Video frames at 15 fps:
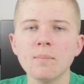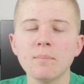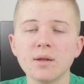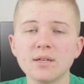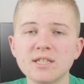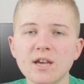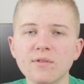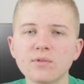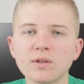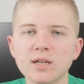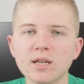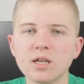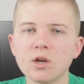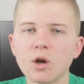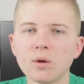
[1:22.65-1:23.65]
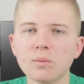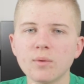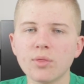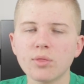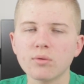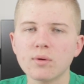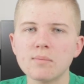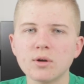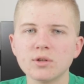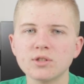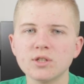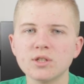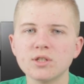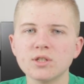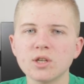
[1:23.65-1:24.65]
But definitely going with three
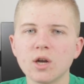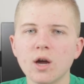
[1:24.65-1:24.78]
monitors,